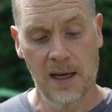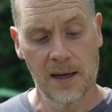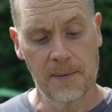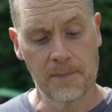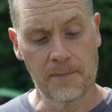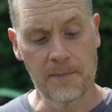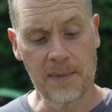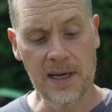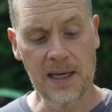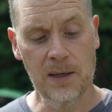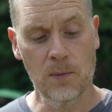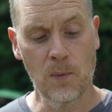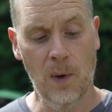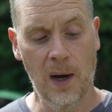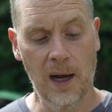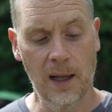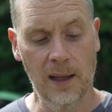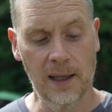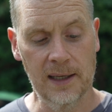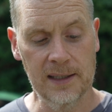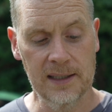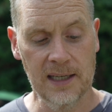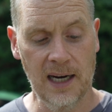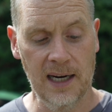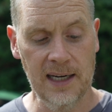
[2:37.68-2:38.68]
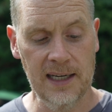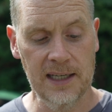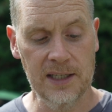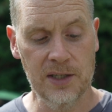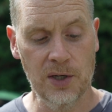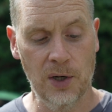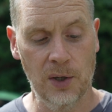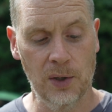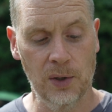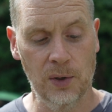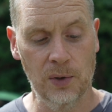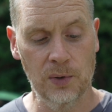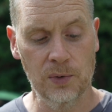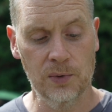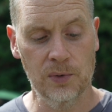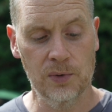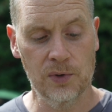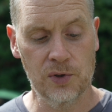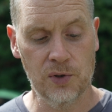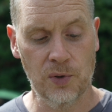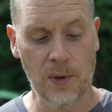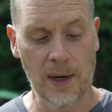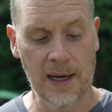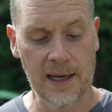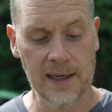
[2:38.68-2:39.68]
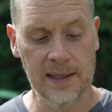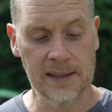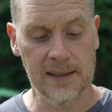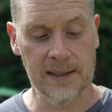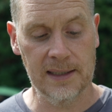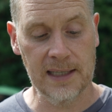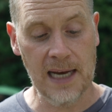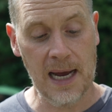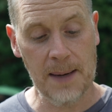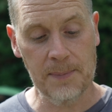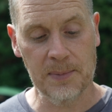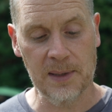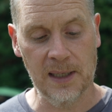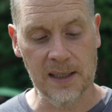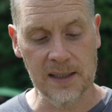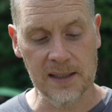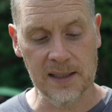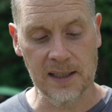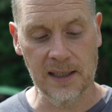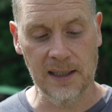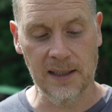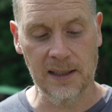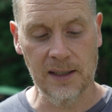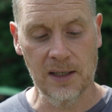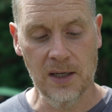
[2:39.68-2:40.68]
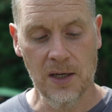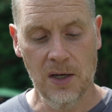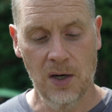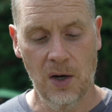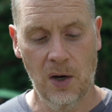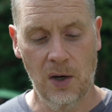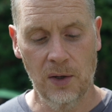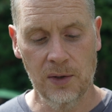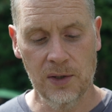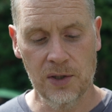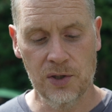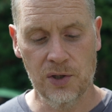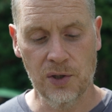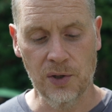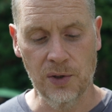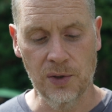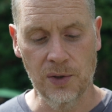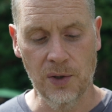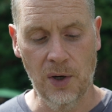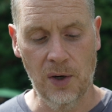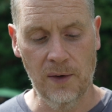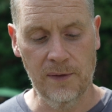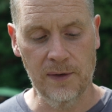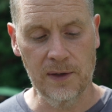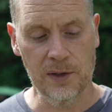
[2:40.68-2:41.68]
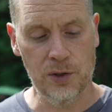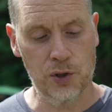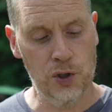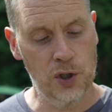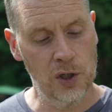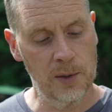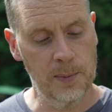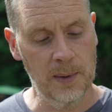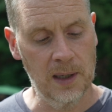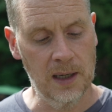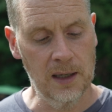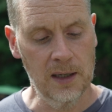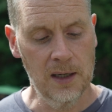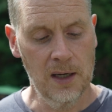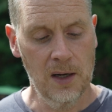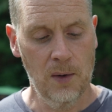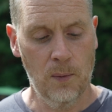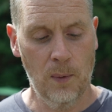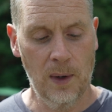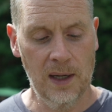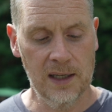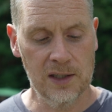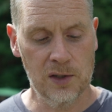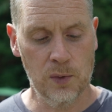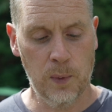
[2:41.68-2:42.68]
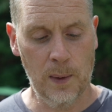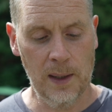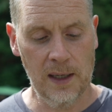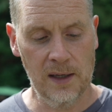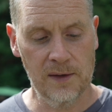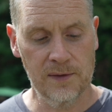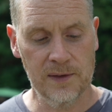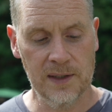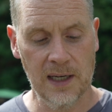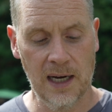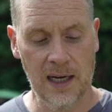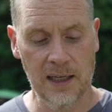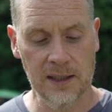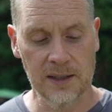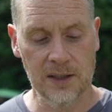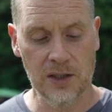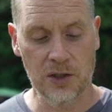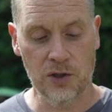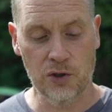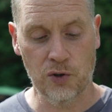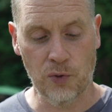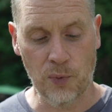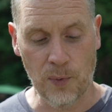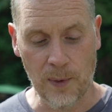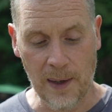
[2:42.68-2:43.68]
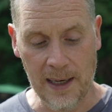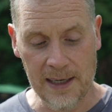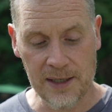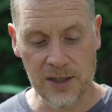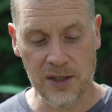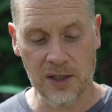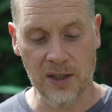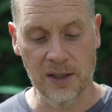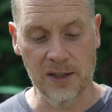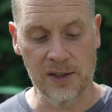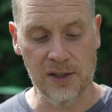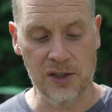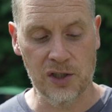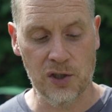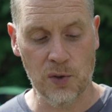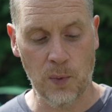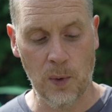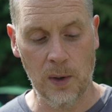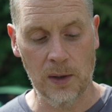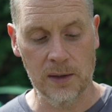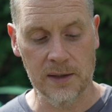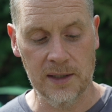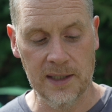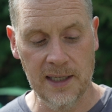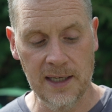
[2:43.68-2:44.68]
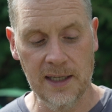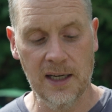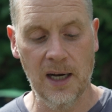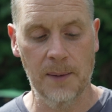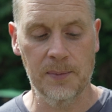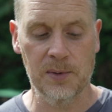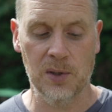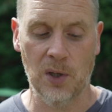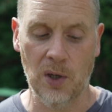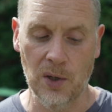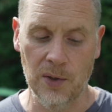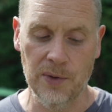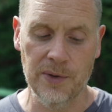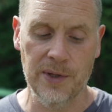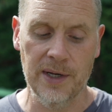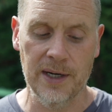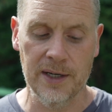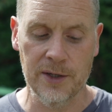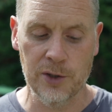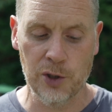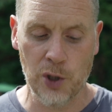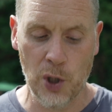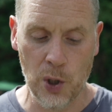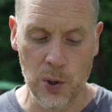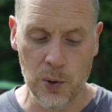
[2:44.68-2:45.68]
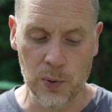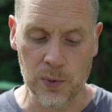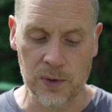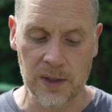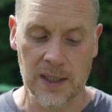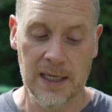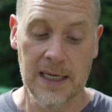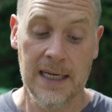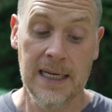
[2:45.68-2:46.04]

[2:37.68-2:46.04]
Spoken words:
Meanwhile, a tiny turtle tries tap dancing on the tune of a tuba, while 12 talented tarantulas twirl teacups on their toes.